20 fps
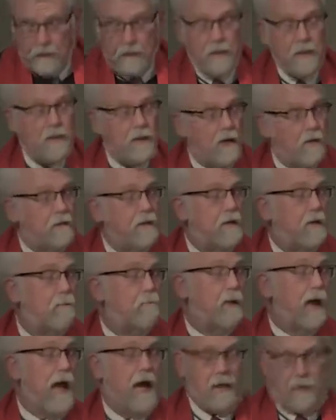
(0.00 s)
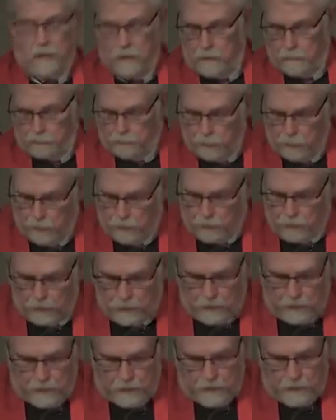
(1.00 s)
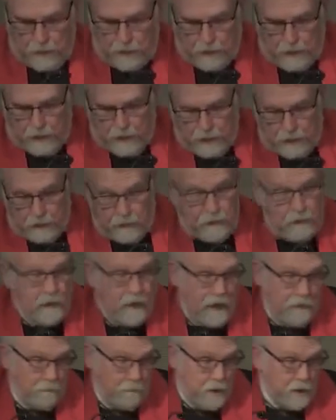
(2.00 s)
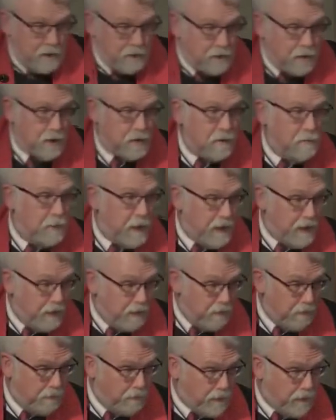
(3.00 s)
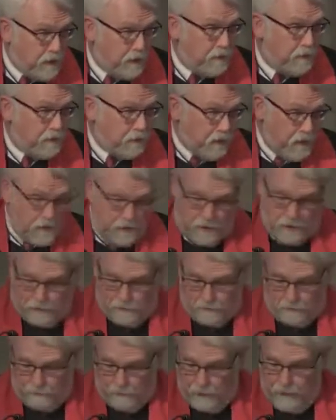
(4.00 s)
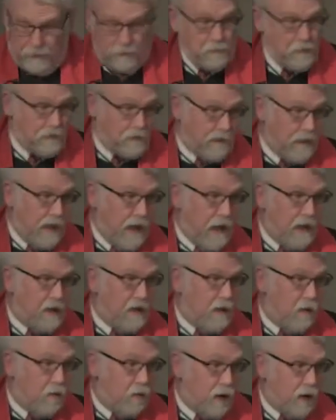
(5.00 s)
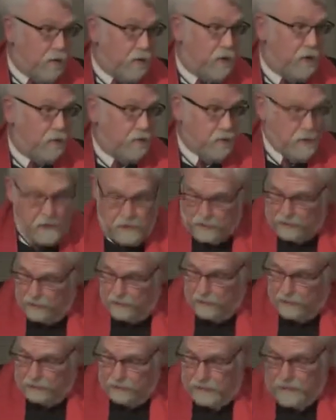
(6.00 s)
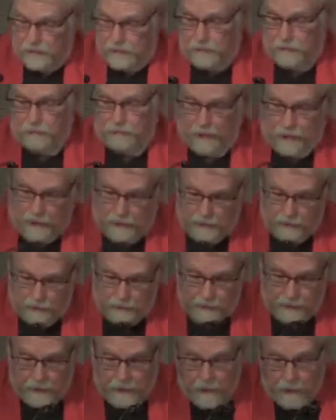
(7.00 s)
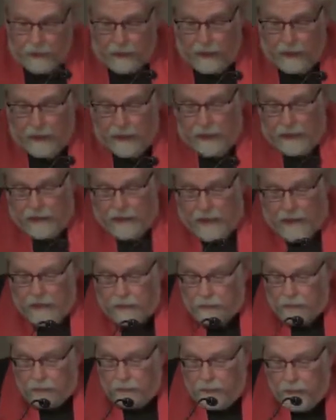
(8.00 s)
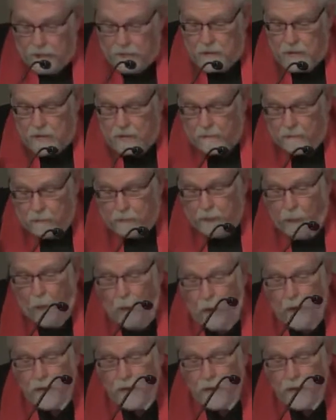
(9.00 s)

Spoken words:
giving it back to the poor. And that means just about everybody in the region. It was not a wealthy region, the region of Galilee. And then granting four